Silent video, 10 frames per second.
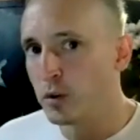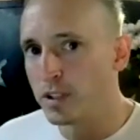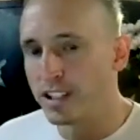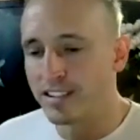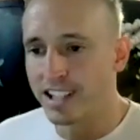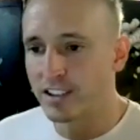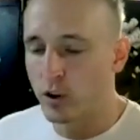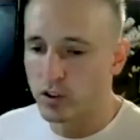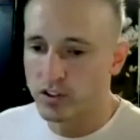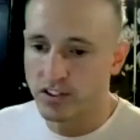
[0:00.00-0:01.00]
in a
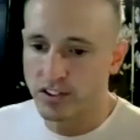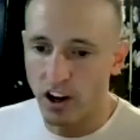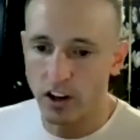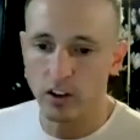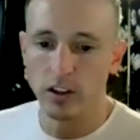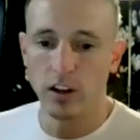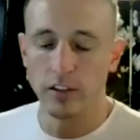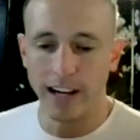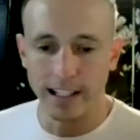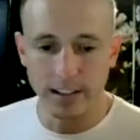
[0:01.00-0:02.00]
TikTok style of
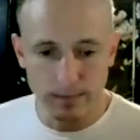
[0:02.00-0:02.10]
ad